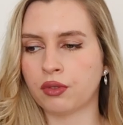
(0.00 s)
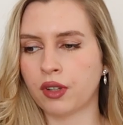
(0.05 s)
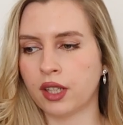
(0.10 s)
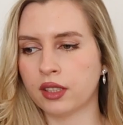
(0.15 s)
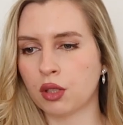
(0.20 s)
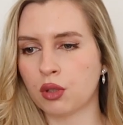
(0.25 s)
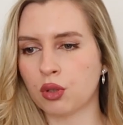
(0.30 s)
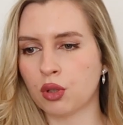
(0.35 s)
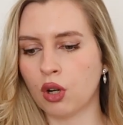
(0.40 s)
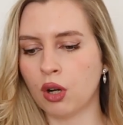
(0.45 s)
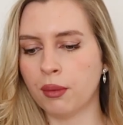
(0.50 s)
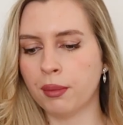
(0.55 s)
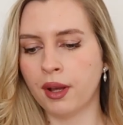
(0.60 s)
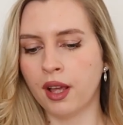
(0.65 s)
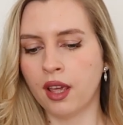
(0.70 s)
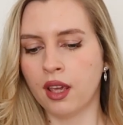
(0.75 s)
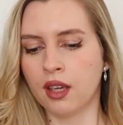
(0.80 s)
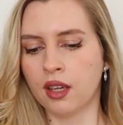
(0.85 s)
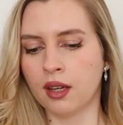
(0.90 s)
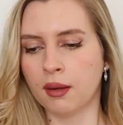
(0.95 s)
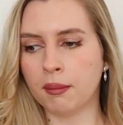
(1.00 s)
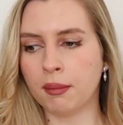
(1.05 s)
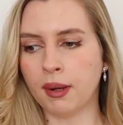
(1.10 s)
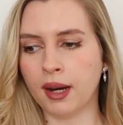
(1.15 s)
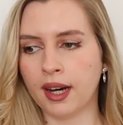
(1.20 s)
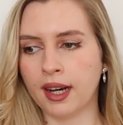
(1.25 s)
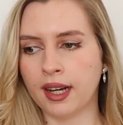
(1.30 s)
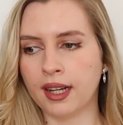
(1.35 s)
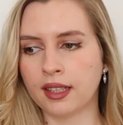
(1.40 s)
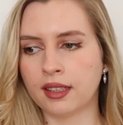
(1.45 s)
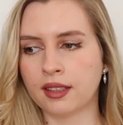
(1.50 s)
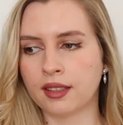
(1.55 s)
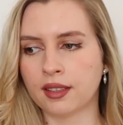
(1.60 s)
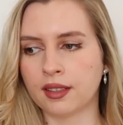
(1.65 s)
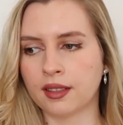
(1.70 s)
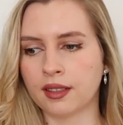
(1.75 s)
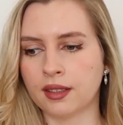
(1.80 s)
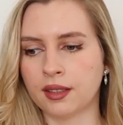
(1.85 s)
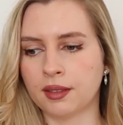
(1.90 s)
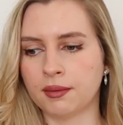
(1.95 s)
find a job. But
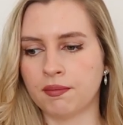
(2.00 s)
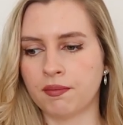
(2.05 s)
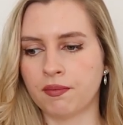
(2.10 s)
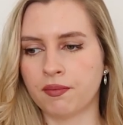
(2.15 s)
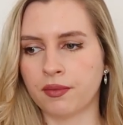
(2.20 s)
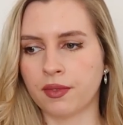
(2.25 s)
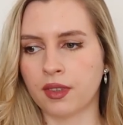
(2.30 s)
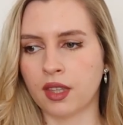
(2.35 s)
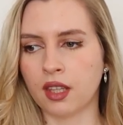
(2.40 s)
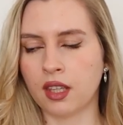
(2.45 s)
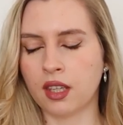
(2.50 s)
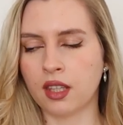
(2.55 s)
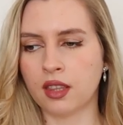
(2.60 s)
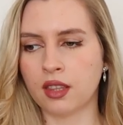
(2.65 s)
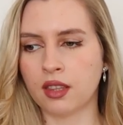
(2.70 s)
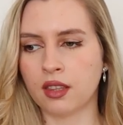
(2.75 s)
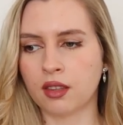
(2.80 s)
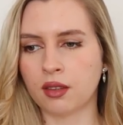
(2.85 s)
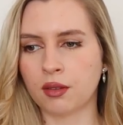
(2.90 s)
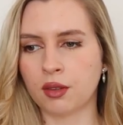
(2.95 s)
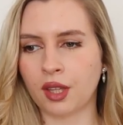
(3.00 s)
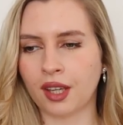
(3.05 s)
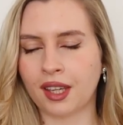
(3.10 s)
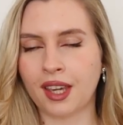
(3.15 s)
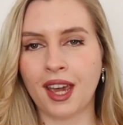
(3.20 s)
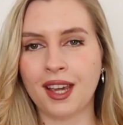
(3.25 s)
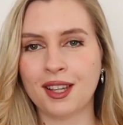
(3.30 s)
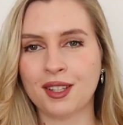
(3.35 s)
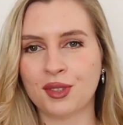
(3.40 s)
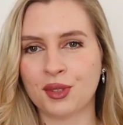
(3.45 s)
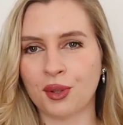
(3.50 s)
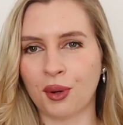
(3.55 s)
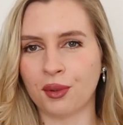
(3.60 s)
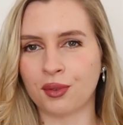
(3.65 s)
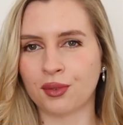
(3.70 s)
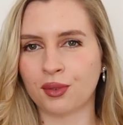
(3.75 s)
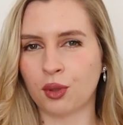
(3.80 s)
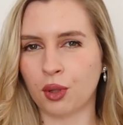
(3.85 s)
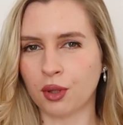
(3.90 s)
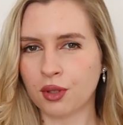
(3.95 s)
in the case
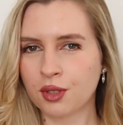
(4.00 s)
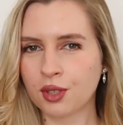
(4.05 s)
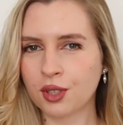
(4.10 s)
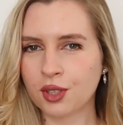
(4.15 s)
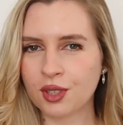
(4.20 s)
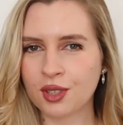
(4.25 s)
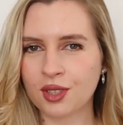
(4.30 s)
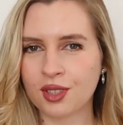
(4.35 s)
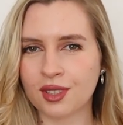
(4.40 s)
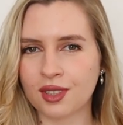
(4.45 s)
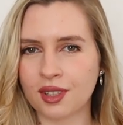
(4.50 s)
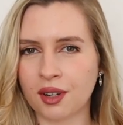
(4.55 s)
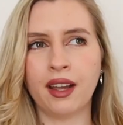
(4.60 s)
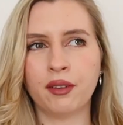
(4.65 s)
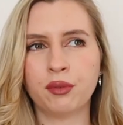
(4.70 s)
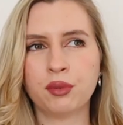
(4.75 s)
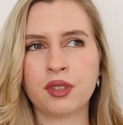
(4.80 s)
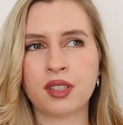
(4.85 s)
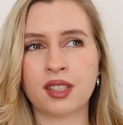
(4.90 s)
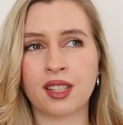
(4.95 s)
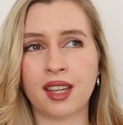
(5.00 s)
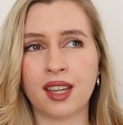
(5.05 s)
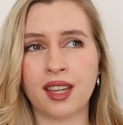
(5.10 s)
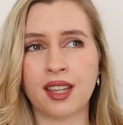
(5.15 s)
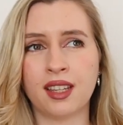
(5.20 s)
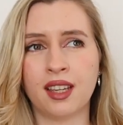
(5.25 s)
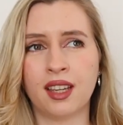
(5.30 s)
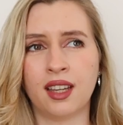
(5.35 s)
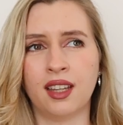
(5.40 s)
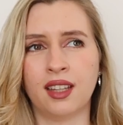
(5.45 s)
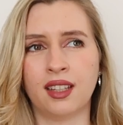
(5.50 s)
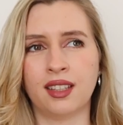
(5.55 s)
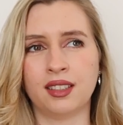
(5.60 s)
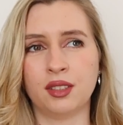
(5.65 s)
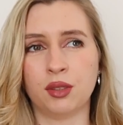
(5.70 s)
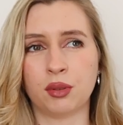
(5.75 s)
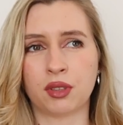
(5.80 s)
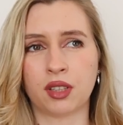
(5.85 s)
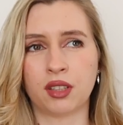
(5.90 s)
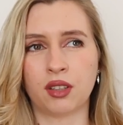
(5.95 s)
of concerts, I would say
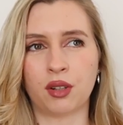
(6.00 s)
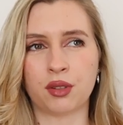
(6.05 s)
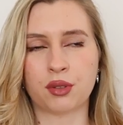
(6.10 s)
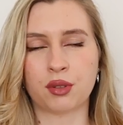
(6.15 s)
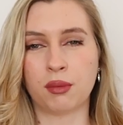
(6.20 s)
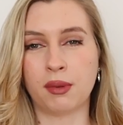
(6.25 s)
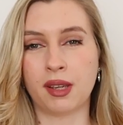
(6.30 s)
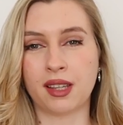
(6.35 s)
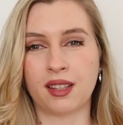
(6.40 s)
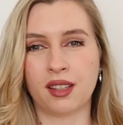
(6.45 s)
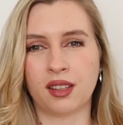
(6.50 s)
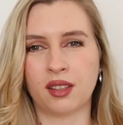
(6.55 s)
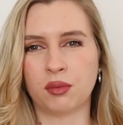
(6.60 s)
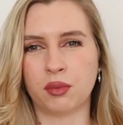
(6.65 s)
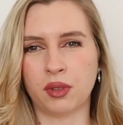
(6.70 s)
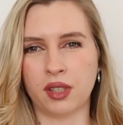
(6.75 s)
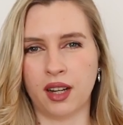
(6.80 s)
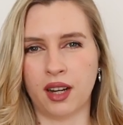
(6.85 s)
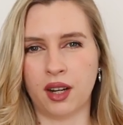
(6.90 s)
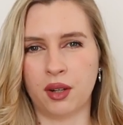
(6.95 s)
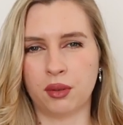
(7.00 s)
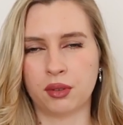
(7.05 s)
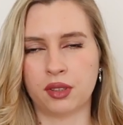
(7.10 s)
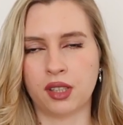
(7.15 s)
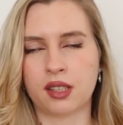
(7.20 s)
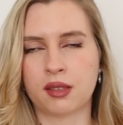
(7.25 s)
you can also make it without.